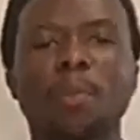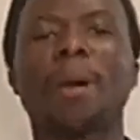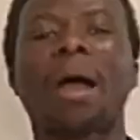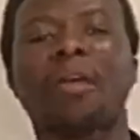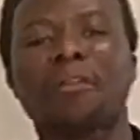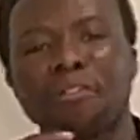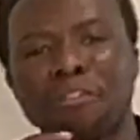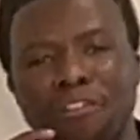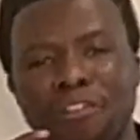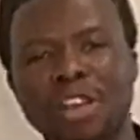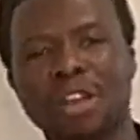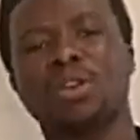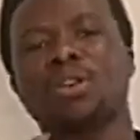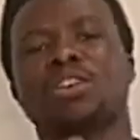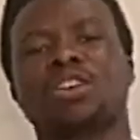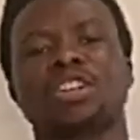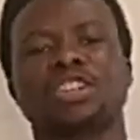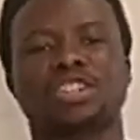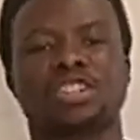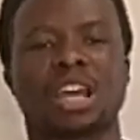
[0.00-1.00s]
you my
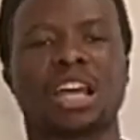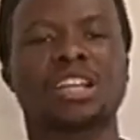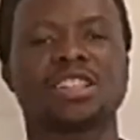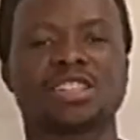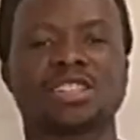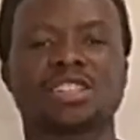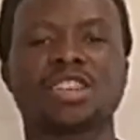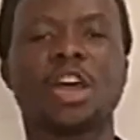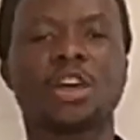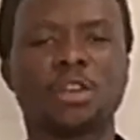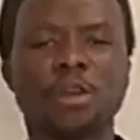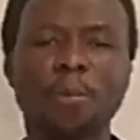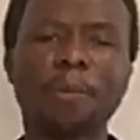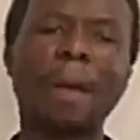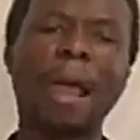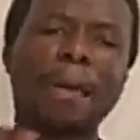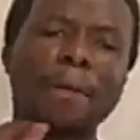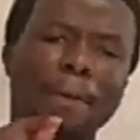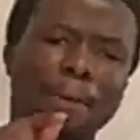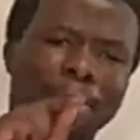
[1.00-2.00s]
fellow Christians,
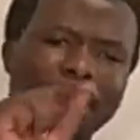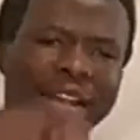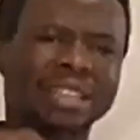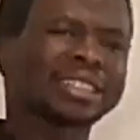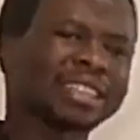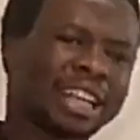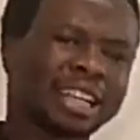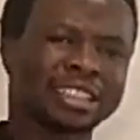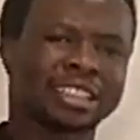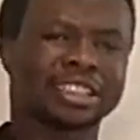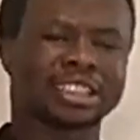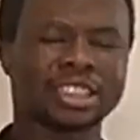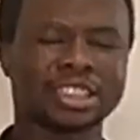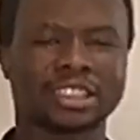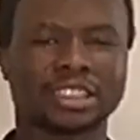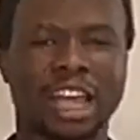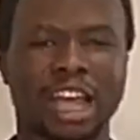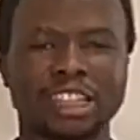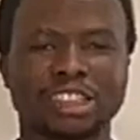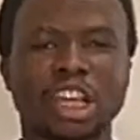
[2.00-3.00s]
you my brothers and
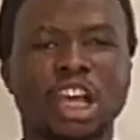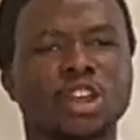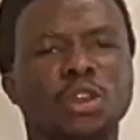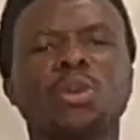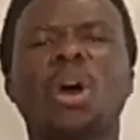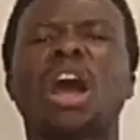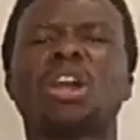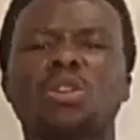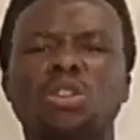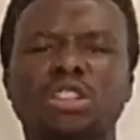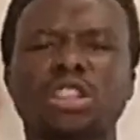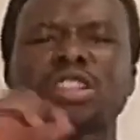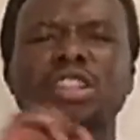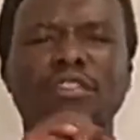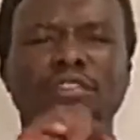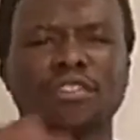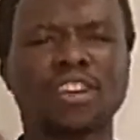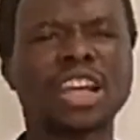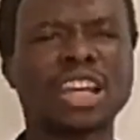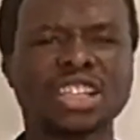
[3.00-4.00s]
sisters, you are not
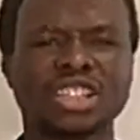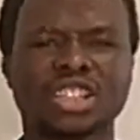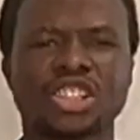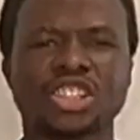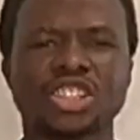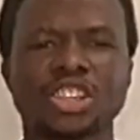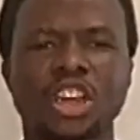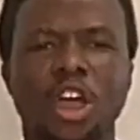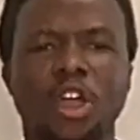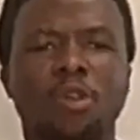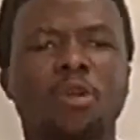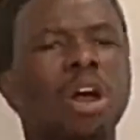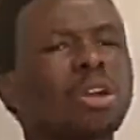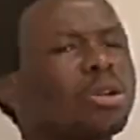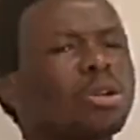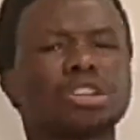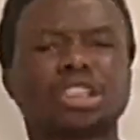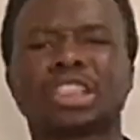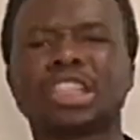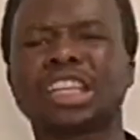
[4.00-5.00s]
in the flesh. You
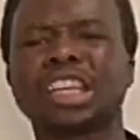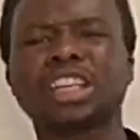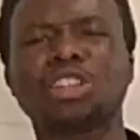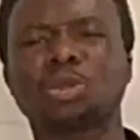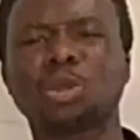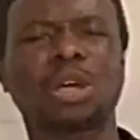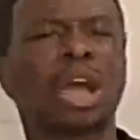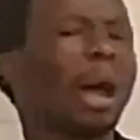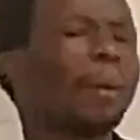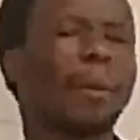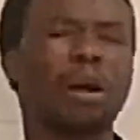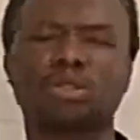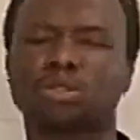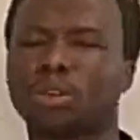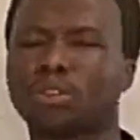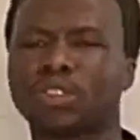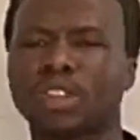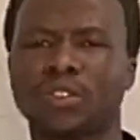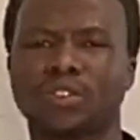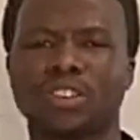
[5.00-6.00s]
are not seeking to come
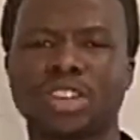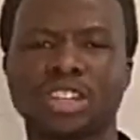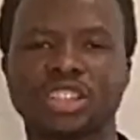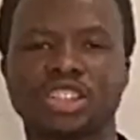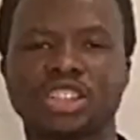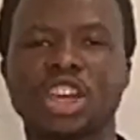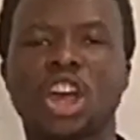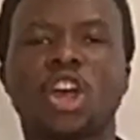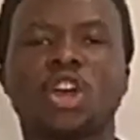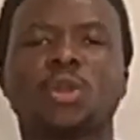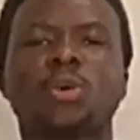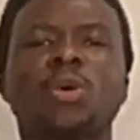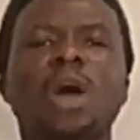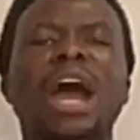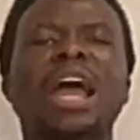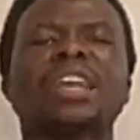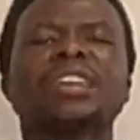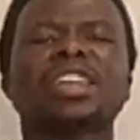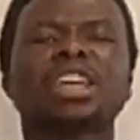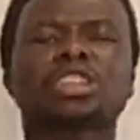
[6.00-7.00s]
out of the flesh.
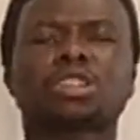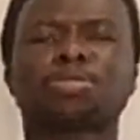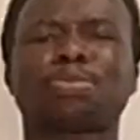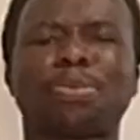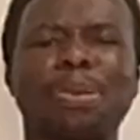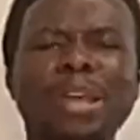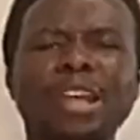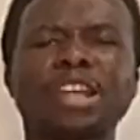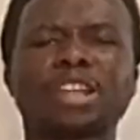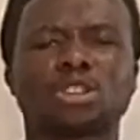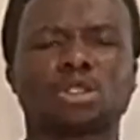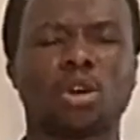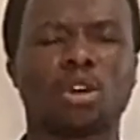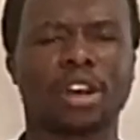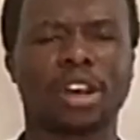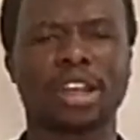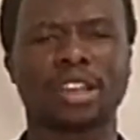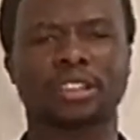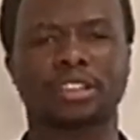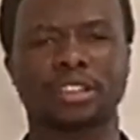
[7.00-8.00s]
You are in the spirit
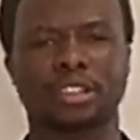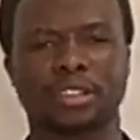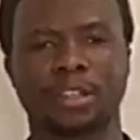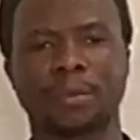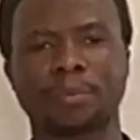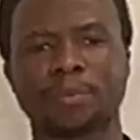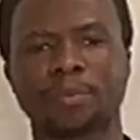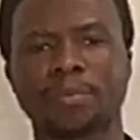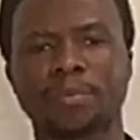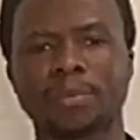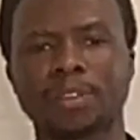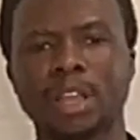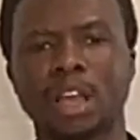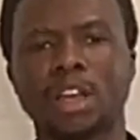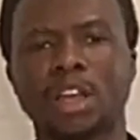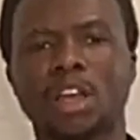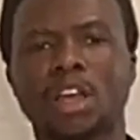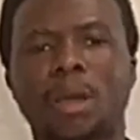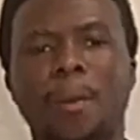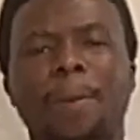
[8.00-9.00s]
already.
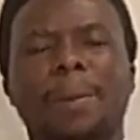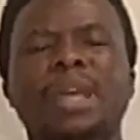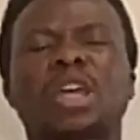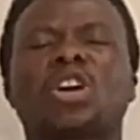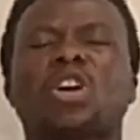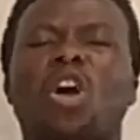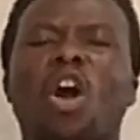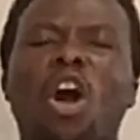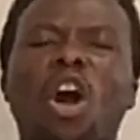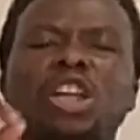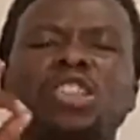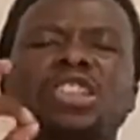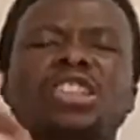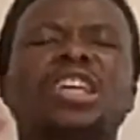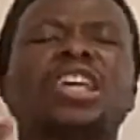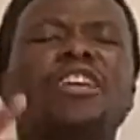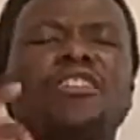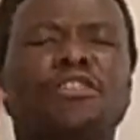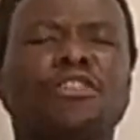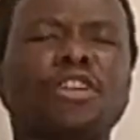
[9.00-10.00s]

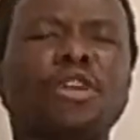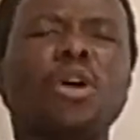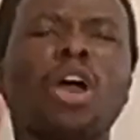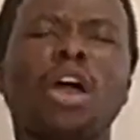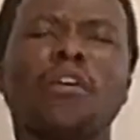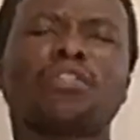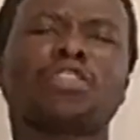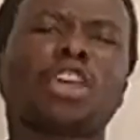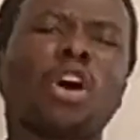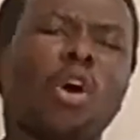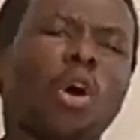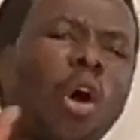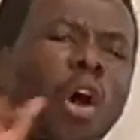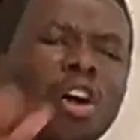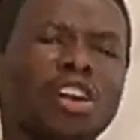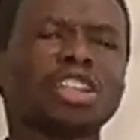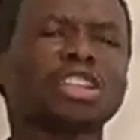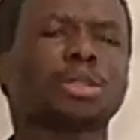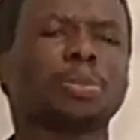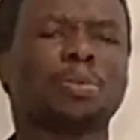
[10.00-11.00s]
Because if you have the
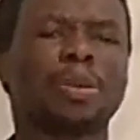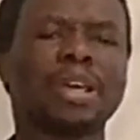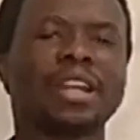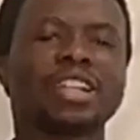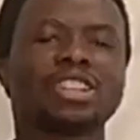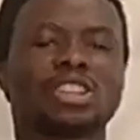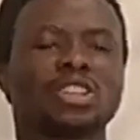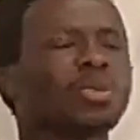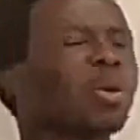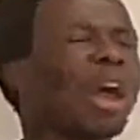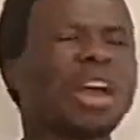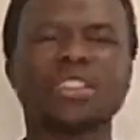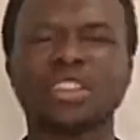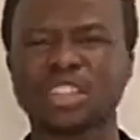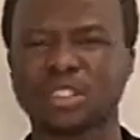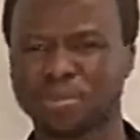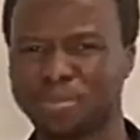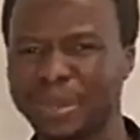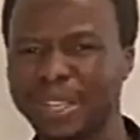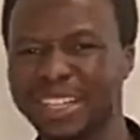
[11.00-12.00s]
Holy Spirit, you are
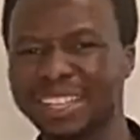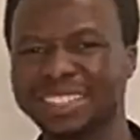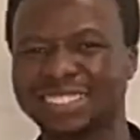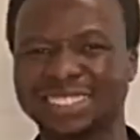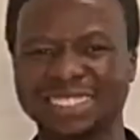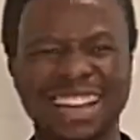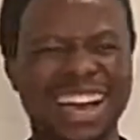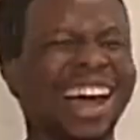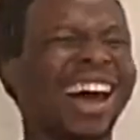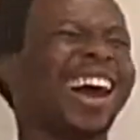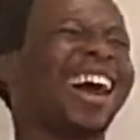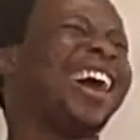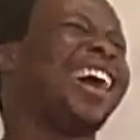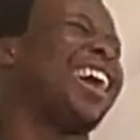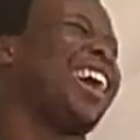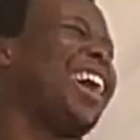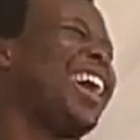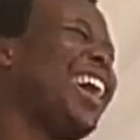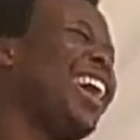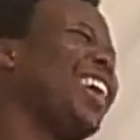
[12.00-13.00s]
in the spirit.
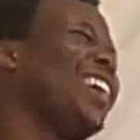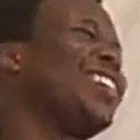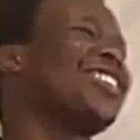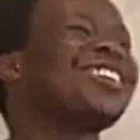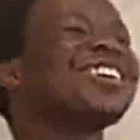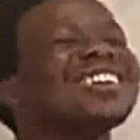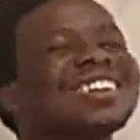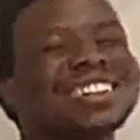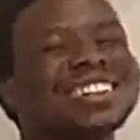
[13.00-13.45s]
Ah,